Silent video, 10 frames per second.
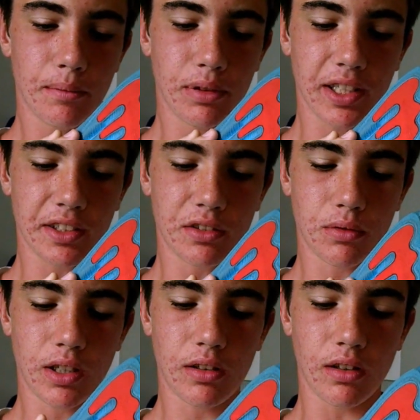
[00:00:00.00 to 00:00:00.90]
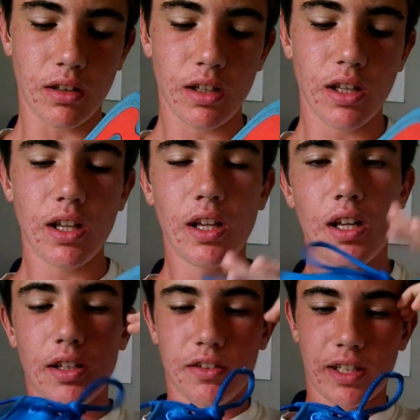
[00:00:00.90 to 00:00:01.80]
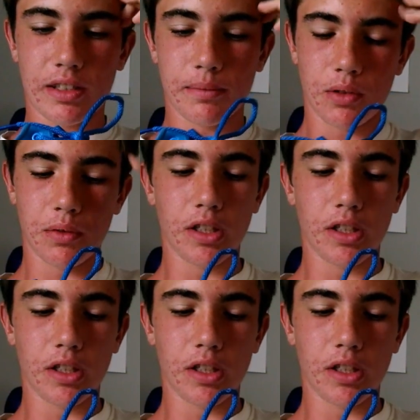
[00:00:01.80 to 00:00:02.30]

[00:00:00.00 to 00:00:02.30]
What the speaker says: placed well, so that's a bit